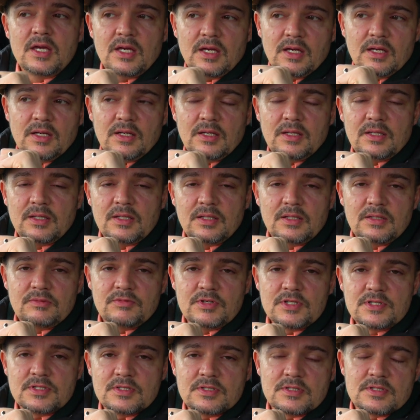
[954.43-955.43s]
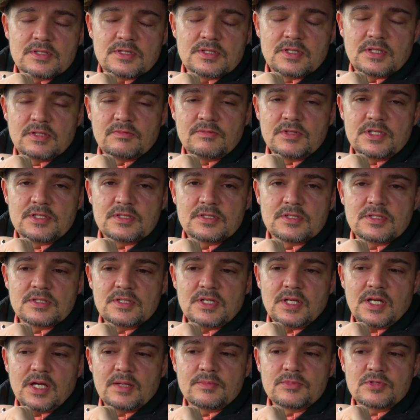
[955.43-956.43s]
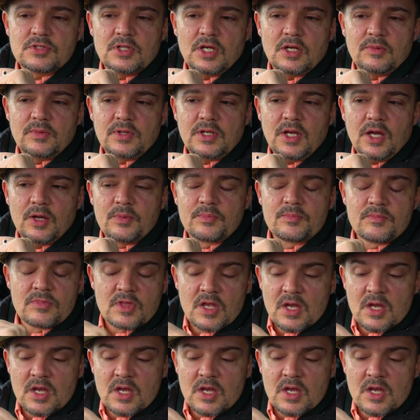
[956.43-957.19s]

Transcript: uh, in recent uh, recent times. There we go.